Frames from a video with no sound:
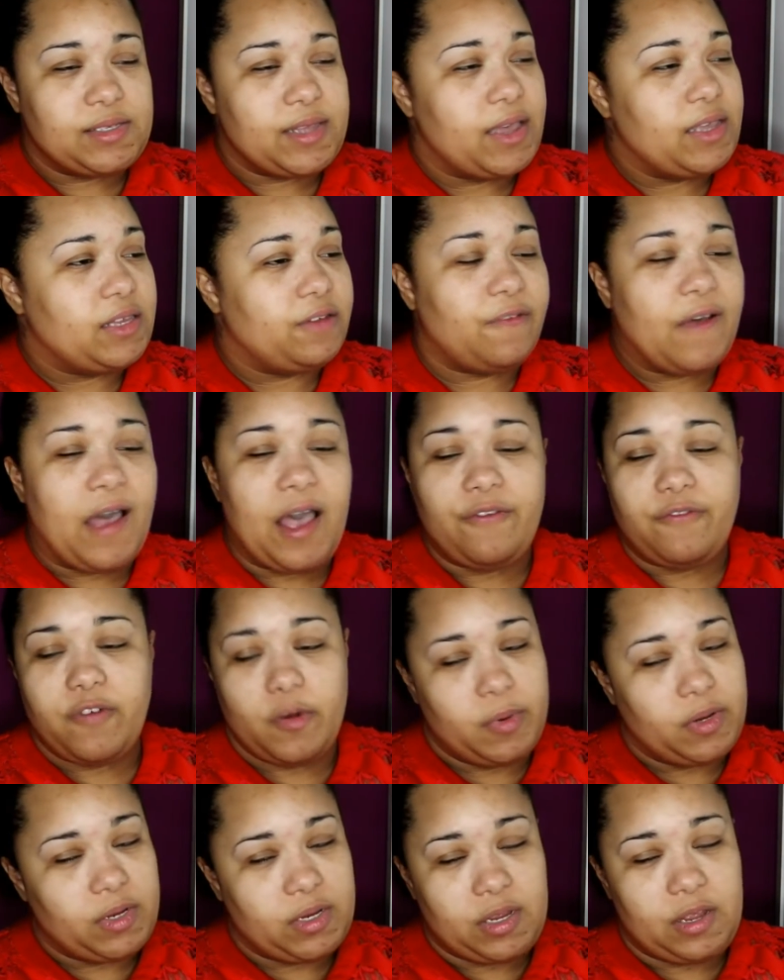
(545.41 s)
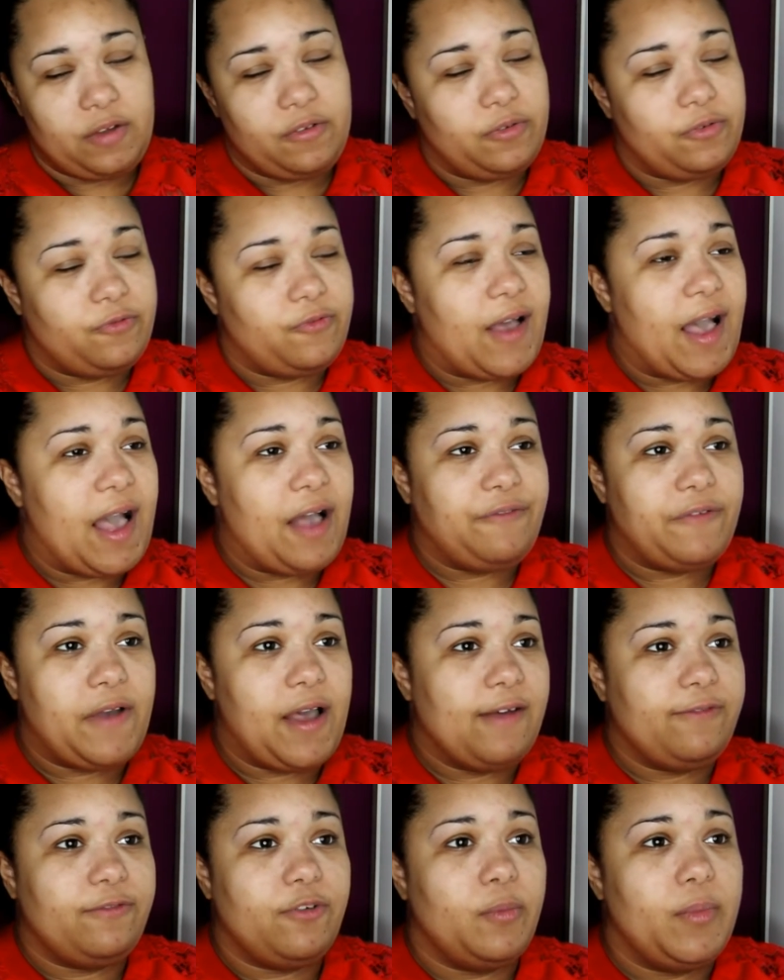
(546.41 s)
That is far from it. Far,
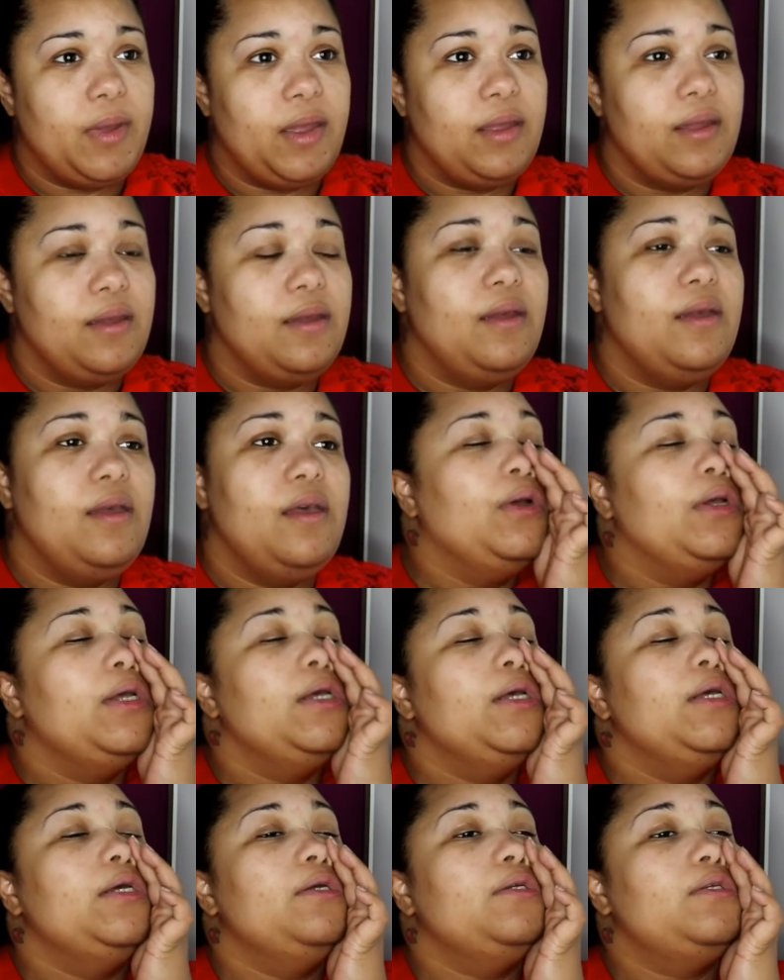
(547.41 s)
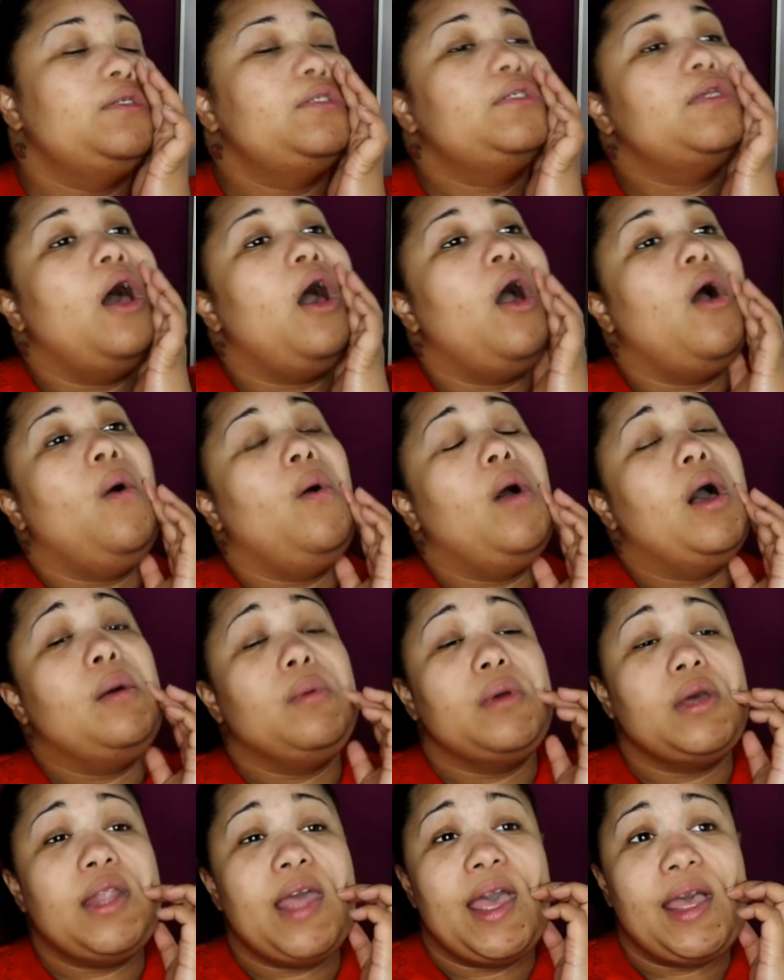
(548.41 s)
far from it. So
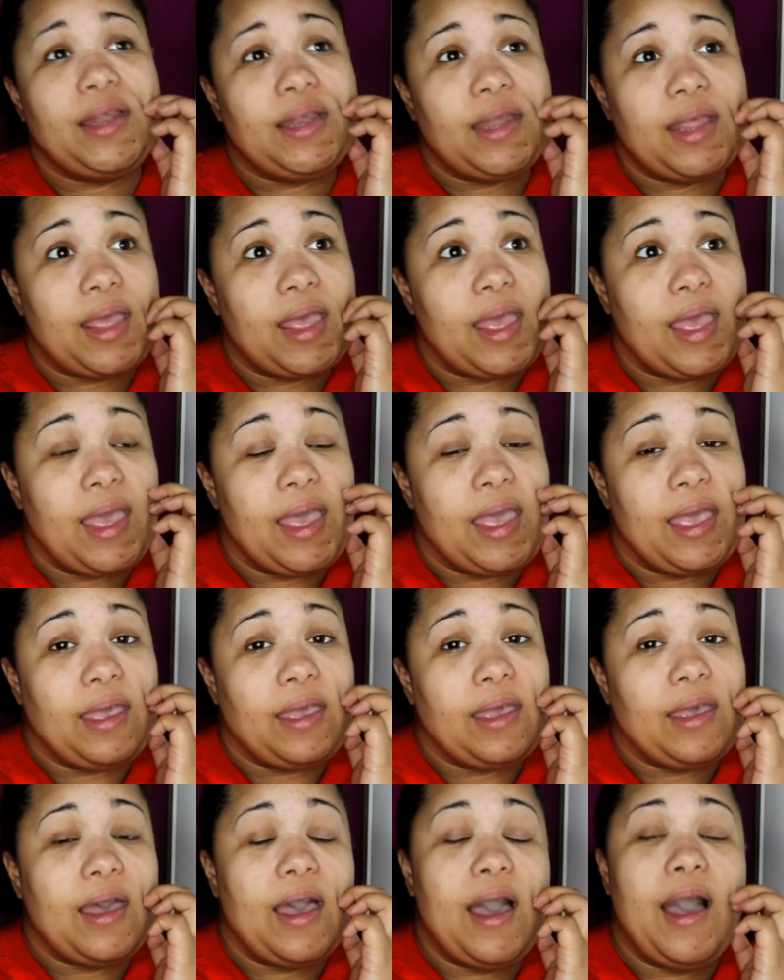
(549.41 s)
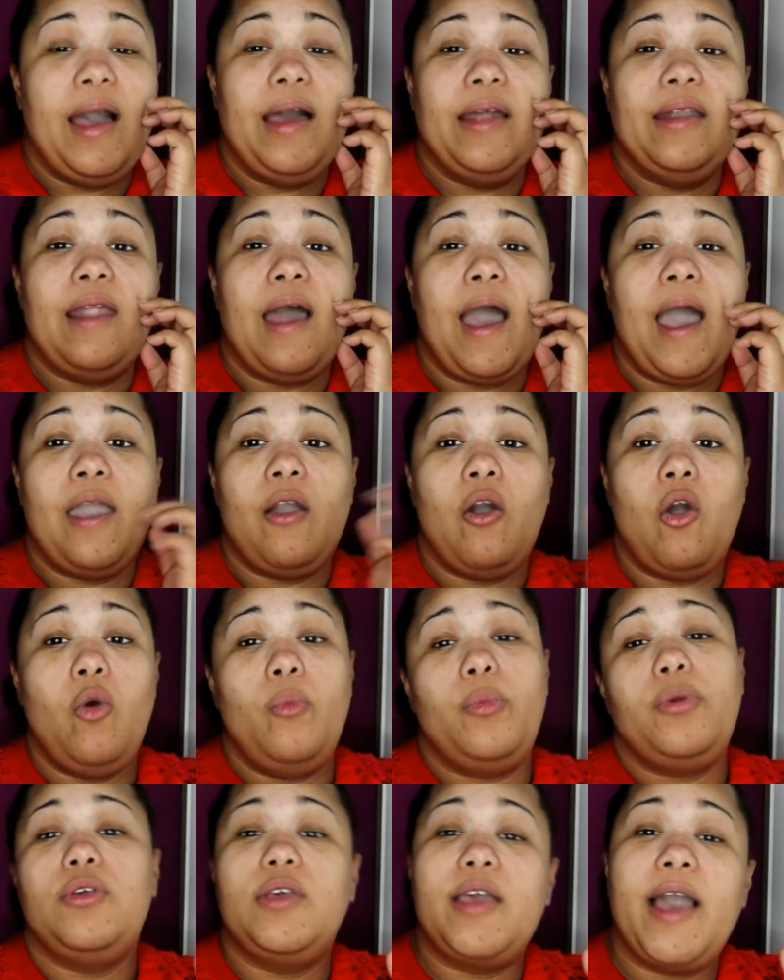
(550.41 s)
I'm going to end it here, and I
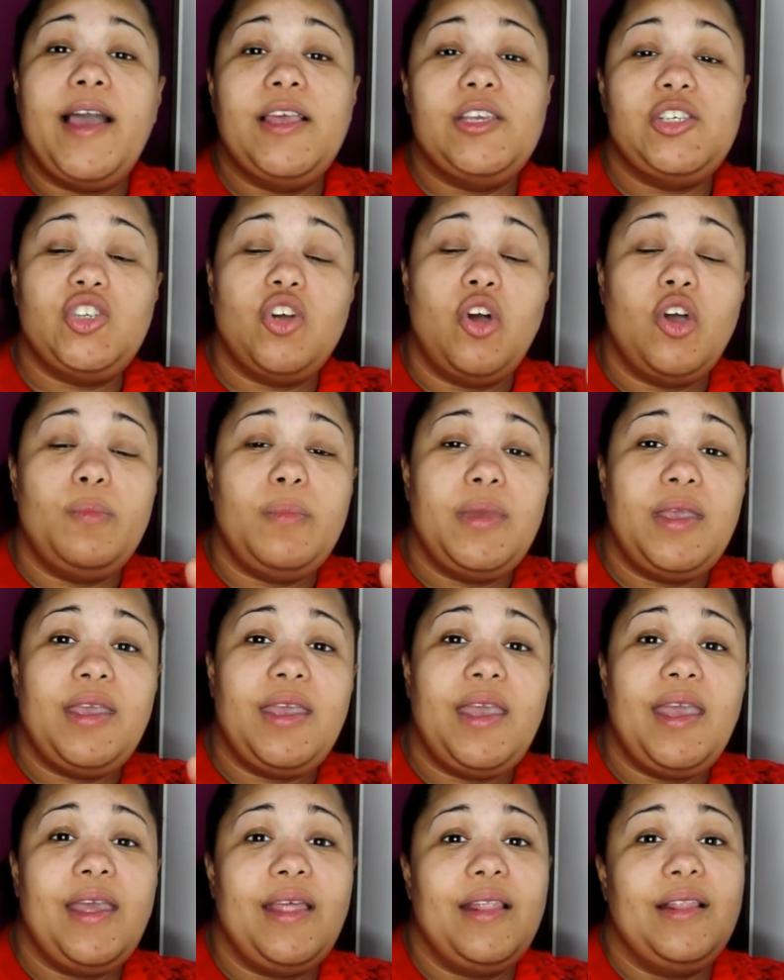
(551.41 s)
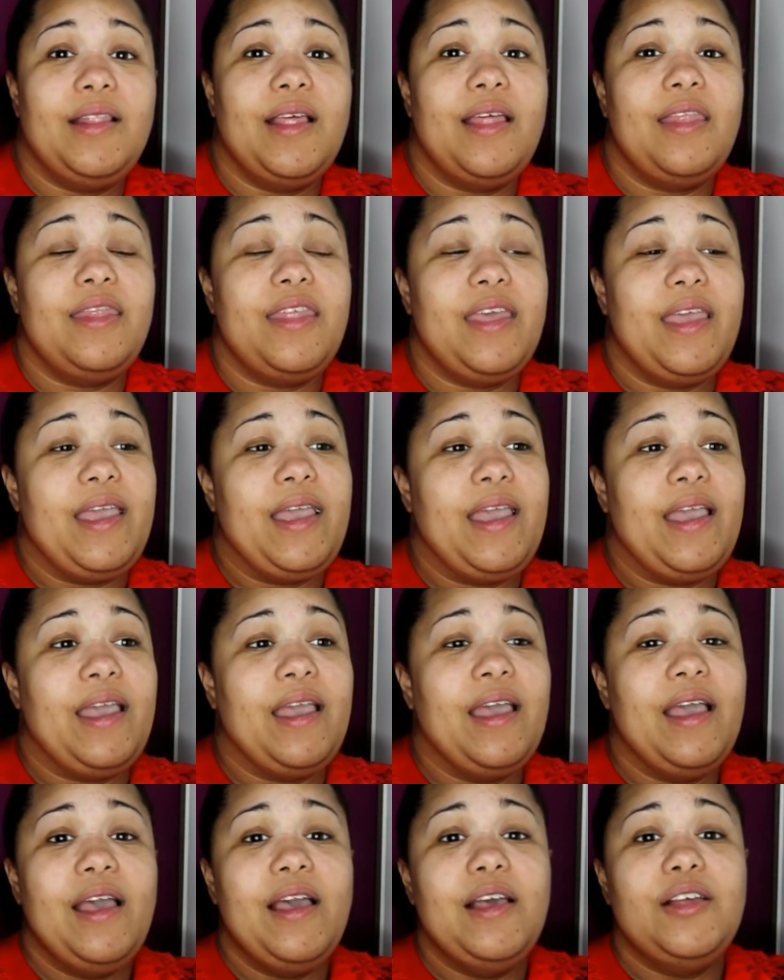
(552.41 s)
hope you guys join me in
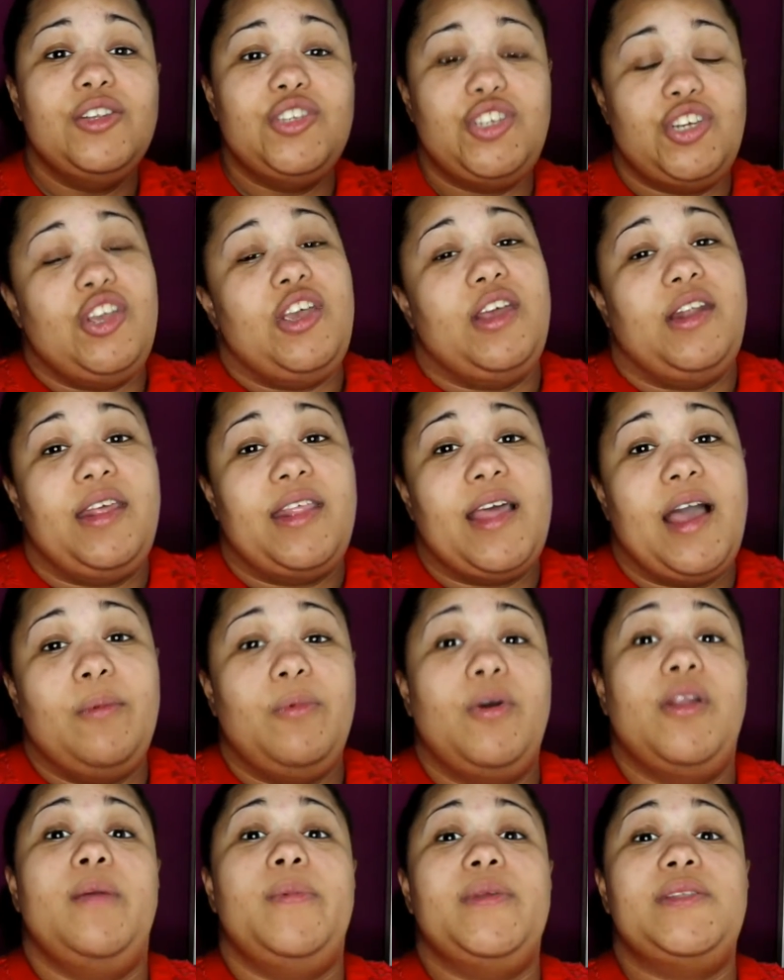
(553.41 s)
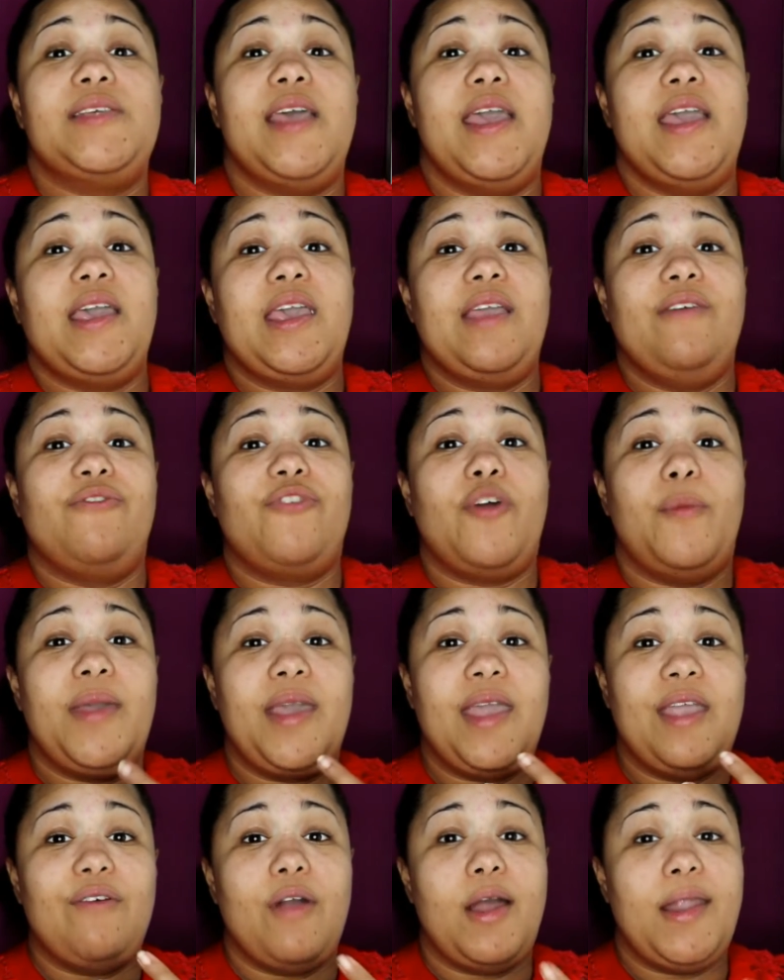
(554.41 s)
the journey that I'm going to be taking from
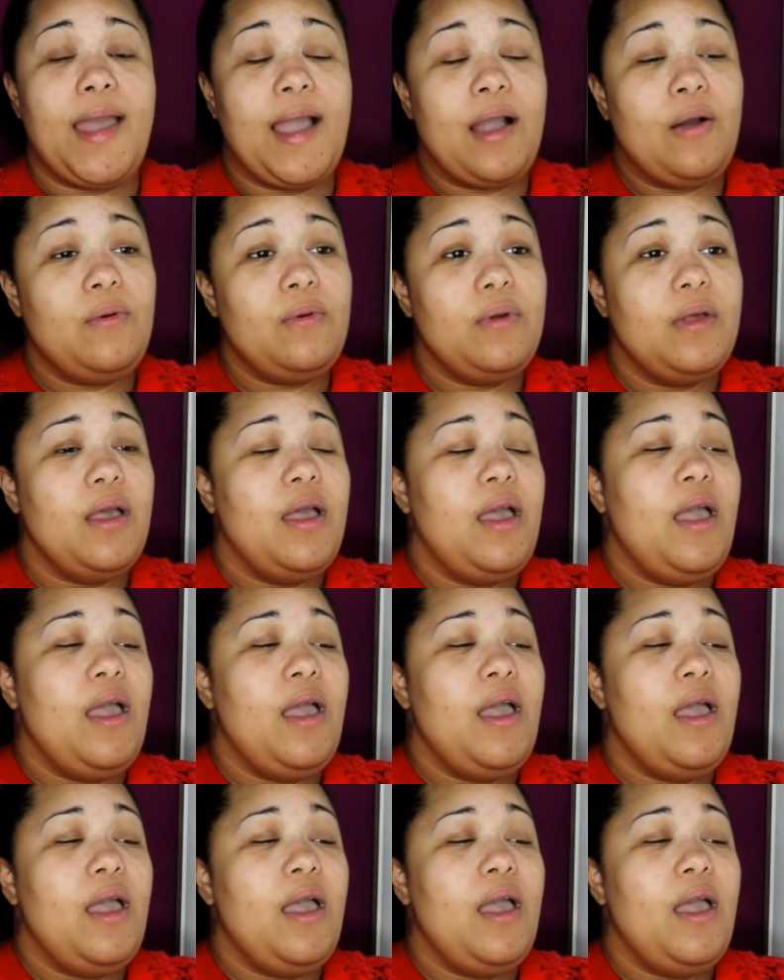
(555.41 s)
here on out.